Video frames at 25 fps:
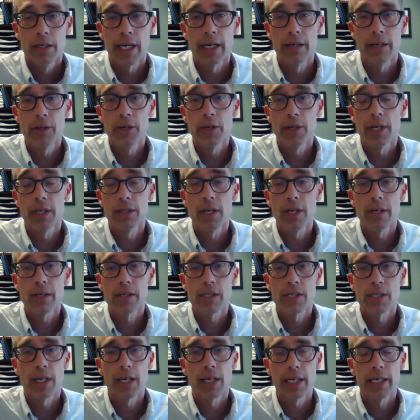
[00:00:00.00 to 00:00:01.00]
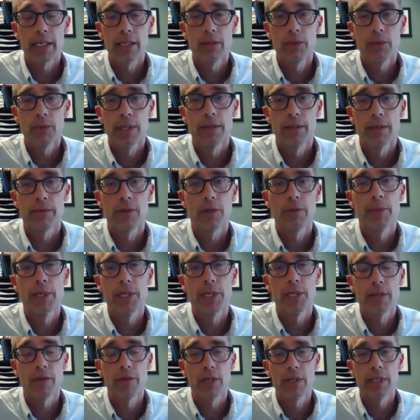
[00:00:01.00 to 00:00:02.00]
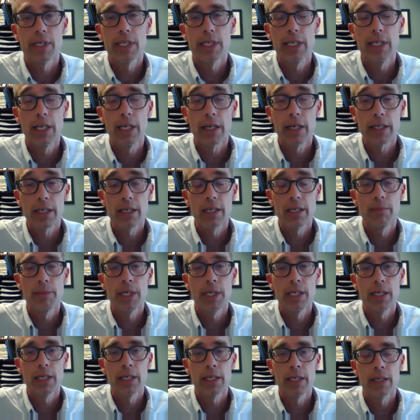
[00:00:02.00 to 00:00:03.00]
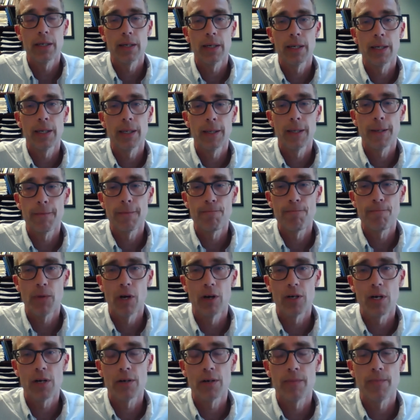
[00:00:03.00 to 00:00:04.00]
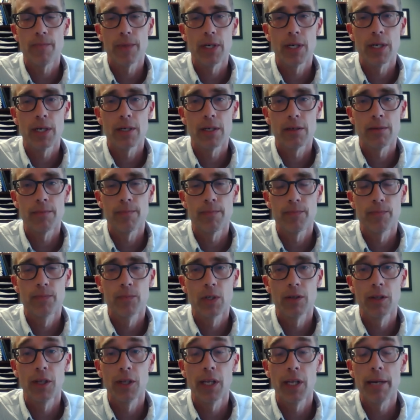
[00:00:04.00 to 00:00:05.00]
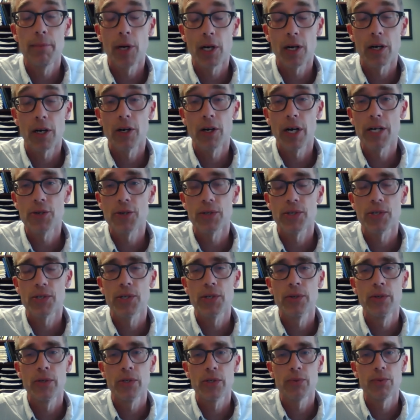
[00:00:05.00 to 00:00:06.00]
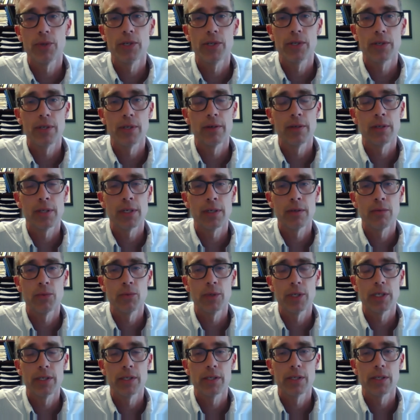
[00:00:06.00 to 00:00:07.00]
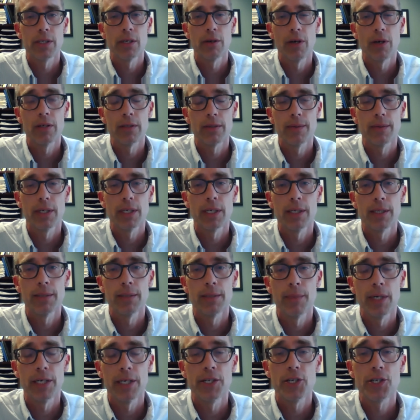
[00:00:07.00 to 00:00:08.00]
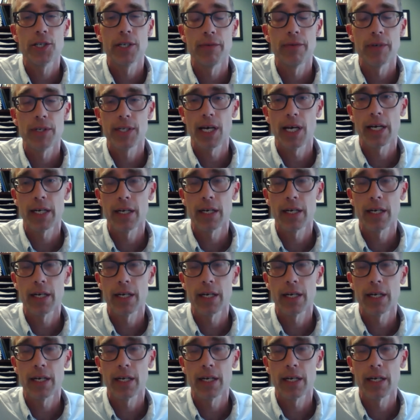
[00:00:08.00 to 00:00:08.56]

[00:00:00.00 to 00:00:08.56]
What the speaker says: Kind of going alongside with the formation of our DEI committee, led by our graduate students, was the addition of